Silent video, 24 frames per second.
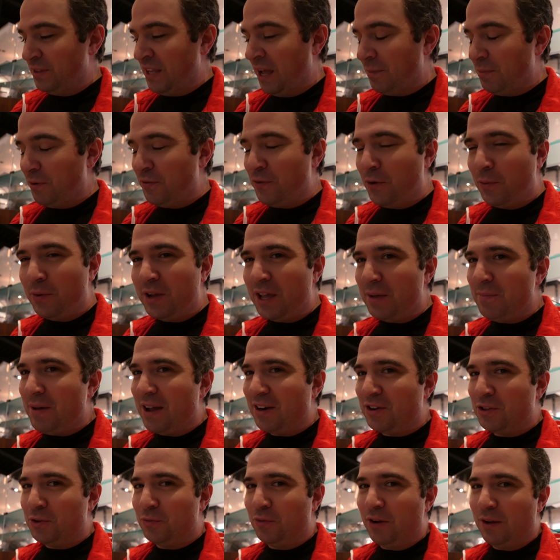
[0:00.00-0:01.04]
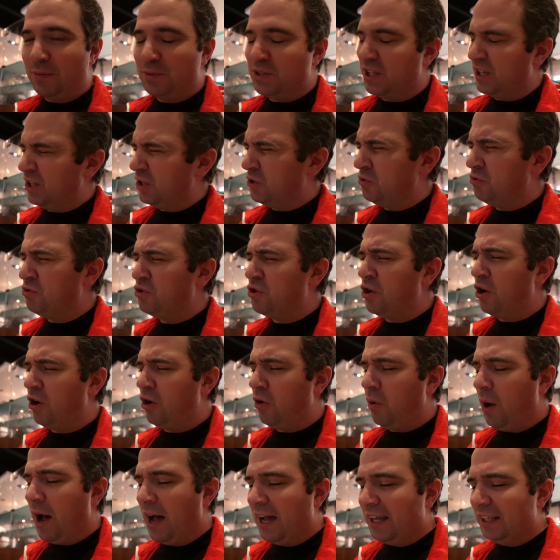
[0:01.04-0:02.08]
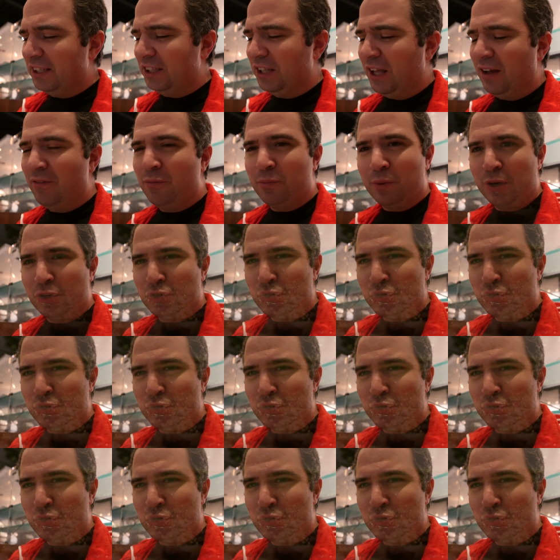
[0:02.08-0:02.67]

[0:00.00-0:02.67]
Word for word: Now before we get back to the ribs that you know I love, I'm gonna